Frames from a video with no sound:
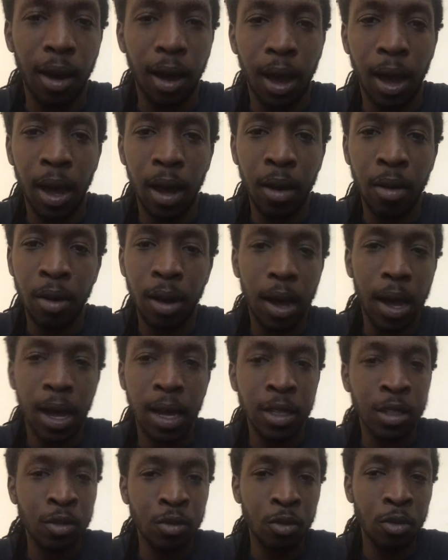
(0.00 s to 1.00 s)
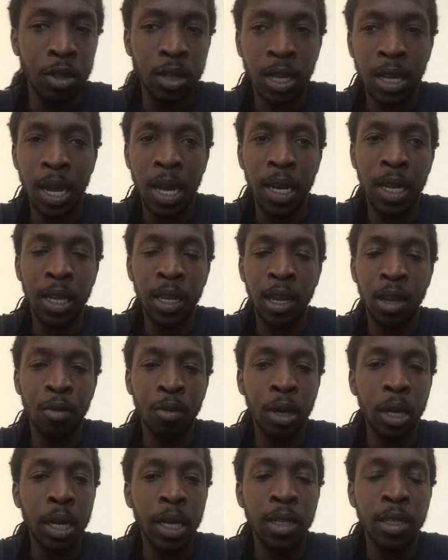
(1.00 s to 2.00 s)
that's one thing I didn't get with
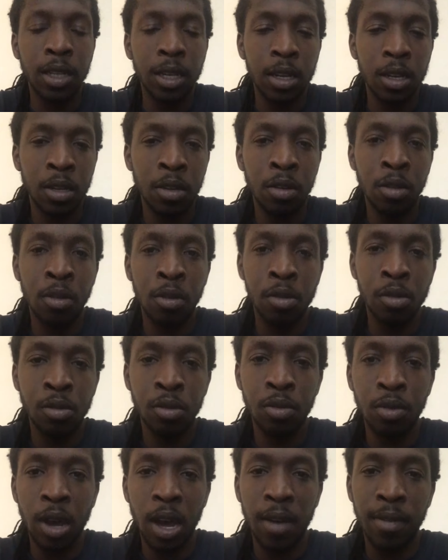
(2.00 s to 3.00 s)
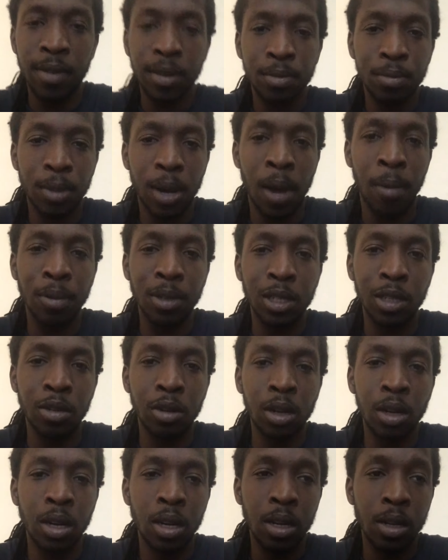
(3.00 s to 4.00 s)
AJ. You know, you have an opportunity
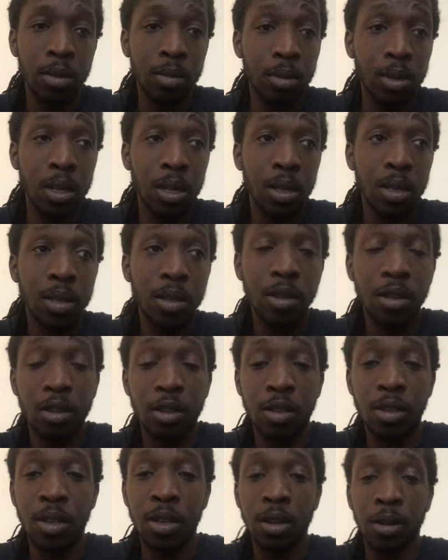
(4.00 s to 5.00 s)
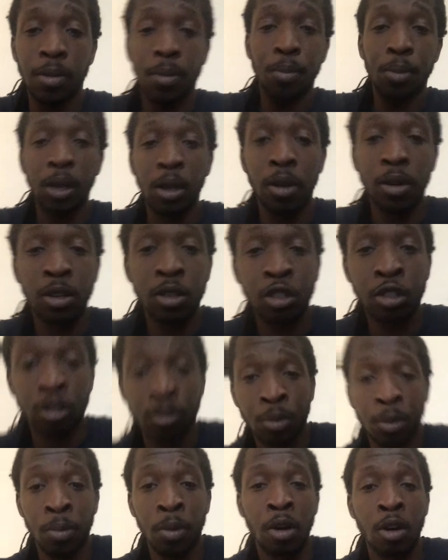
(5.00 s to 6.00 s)
to be on a Super Bowl
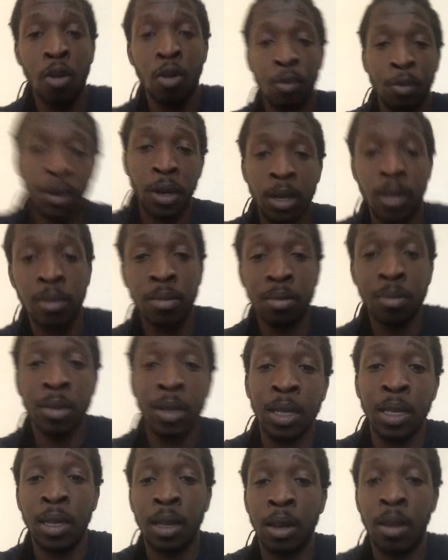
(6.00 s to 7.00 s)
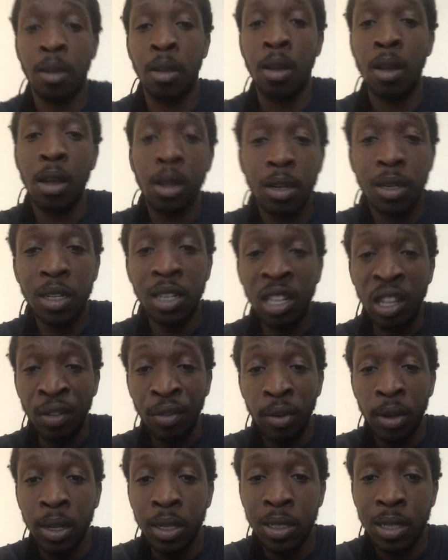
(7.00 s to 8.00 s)
winning defense
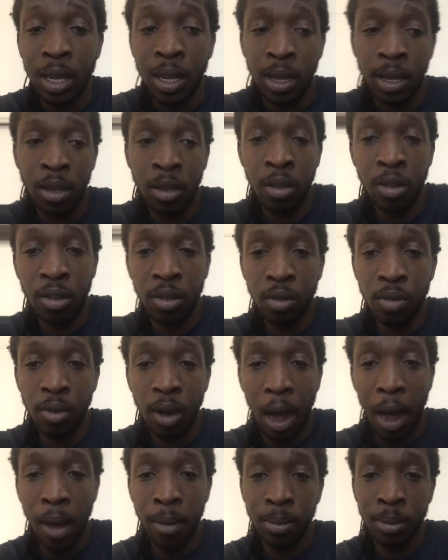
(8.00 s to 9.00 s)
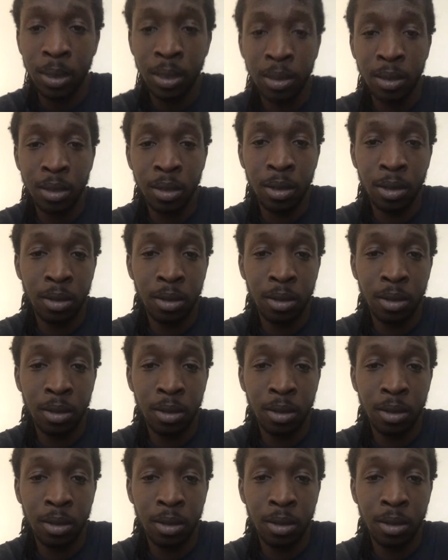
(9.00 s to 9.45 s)
and you opted to